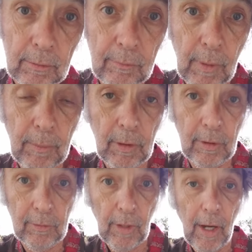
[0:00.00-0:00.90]
If I'm getting
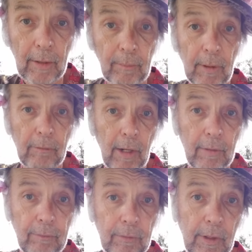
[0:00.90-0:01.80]
attacked by
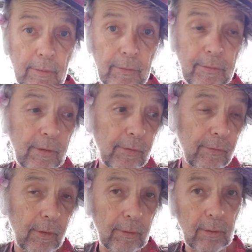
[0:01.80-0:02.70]
wrathful entities,
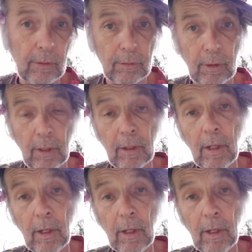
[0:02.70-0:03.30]
okay.